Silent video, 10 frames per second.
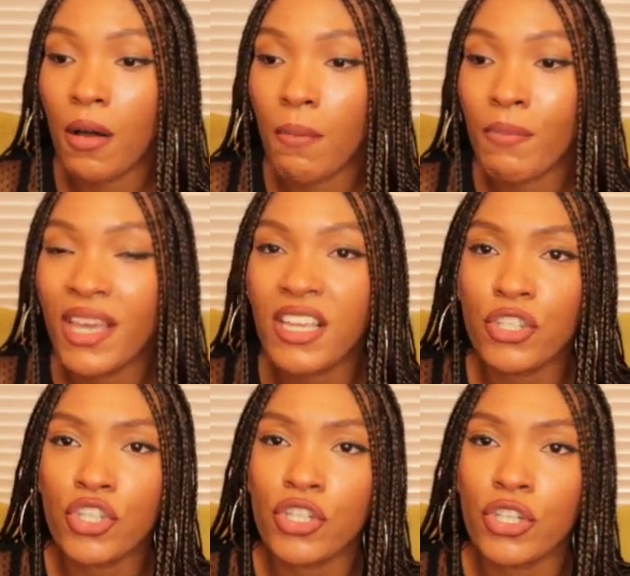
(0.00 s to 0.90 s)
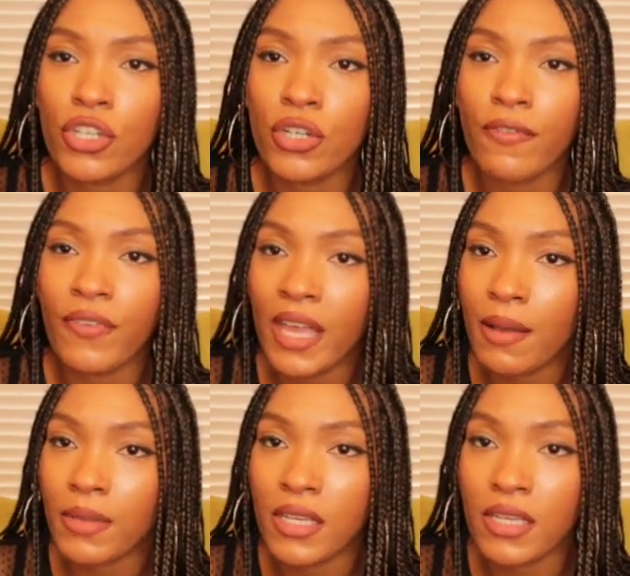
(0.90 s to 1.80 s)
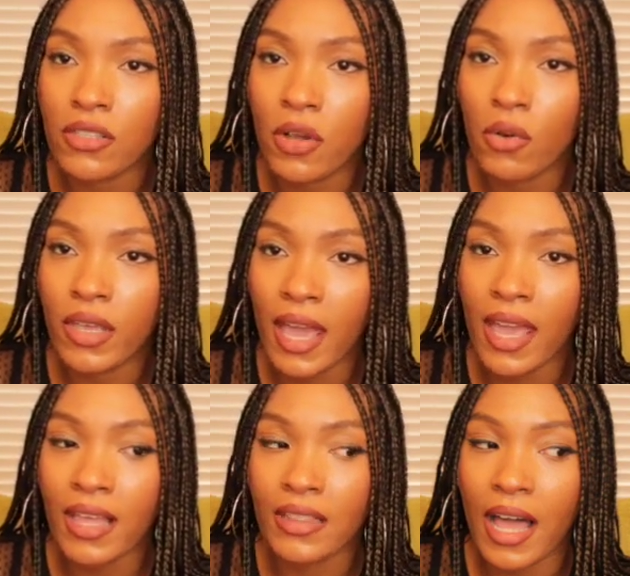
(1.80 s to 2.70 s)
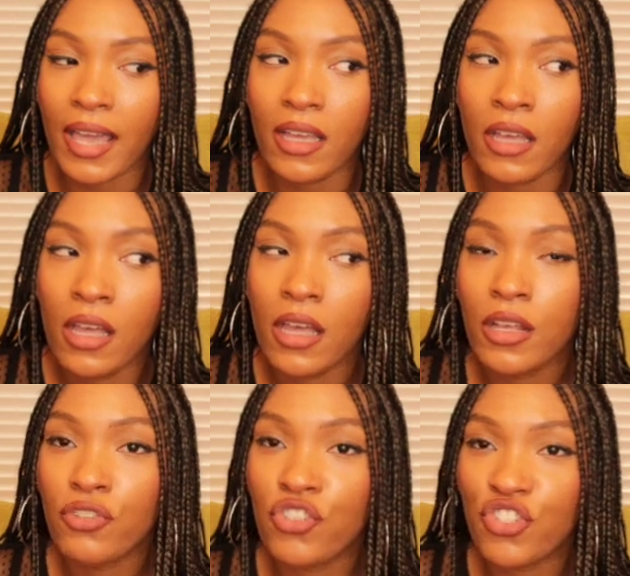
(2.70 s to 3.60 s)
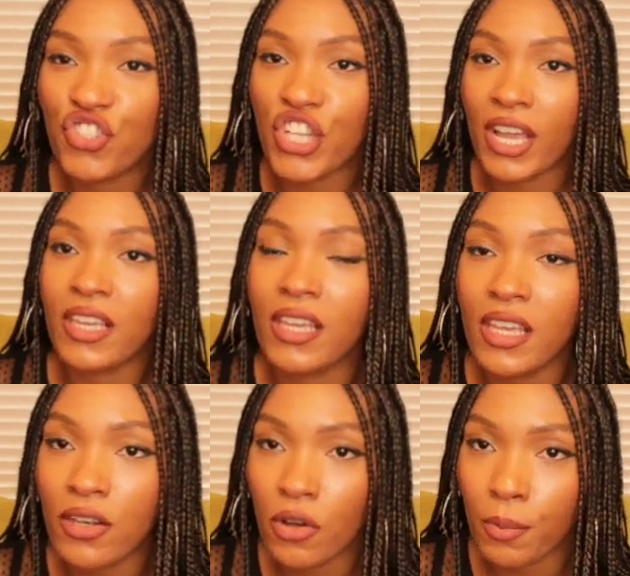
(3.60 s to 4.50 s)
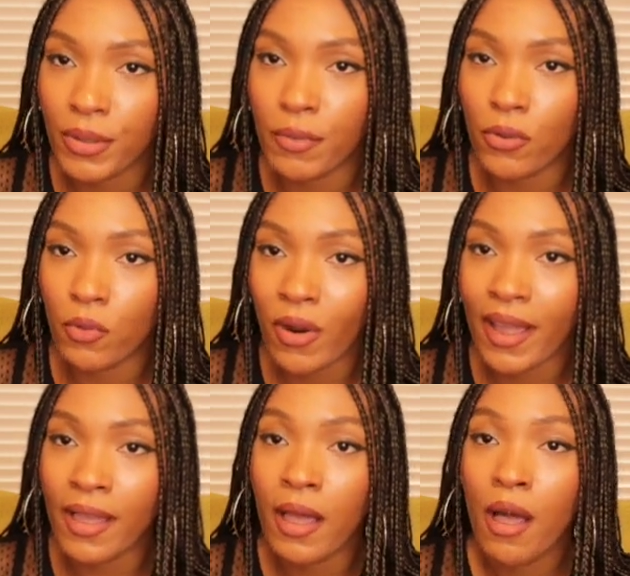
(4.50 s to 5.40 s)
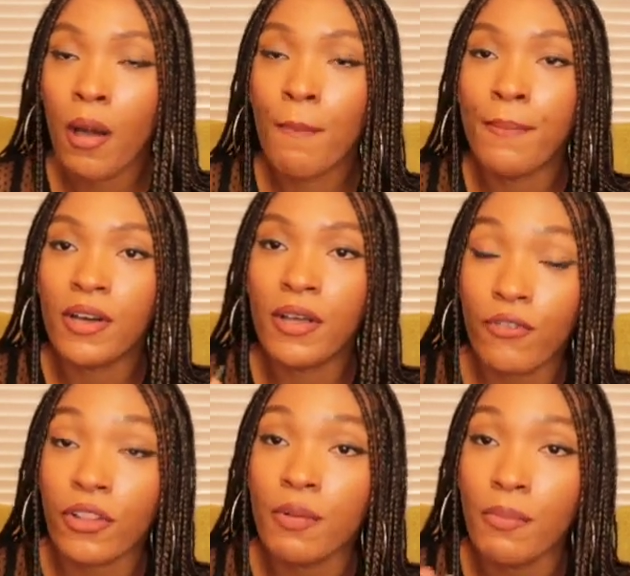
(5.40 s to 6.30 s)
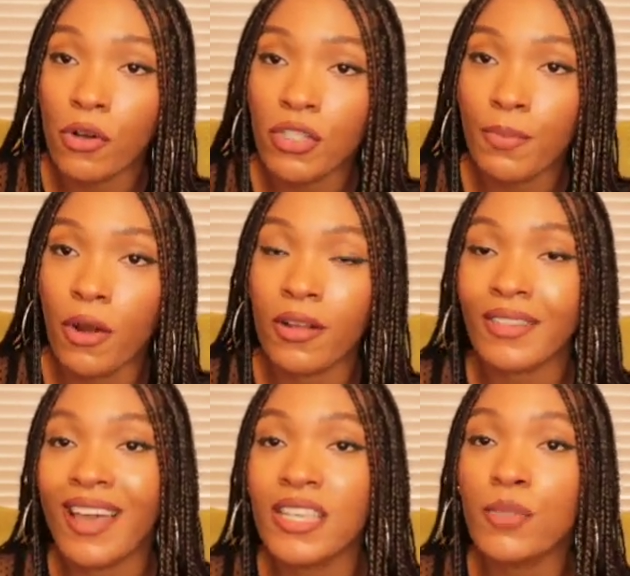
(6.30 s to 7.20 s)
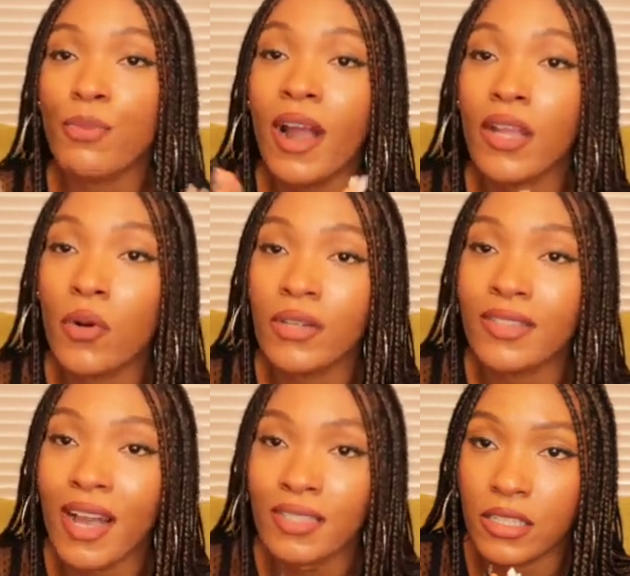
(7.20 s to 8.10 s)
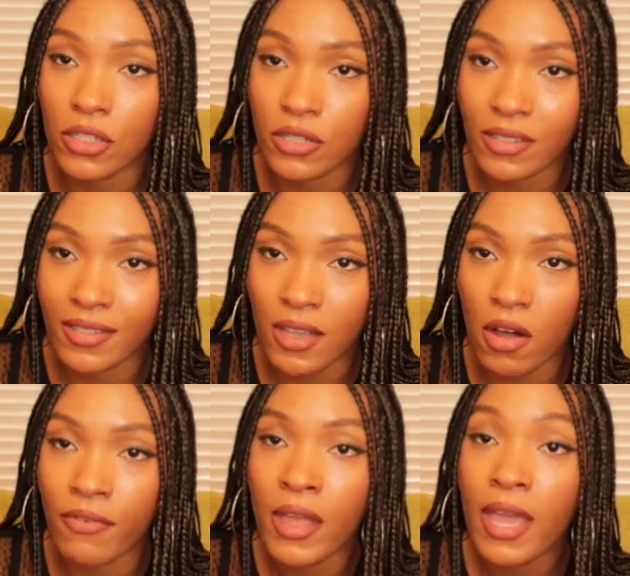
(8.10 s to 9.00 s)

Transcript: making sure your family is okay, like just checking in on people, right? But for the most part, that is prioritizing yourself.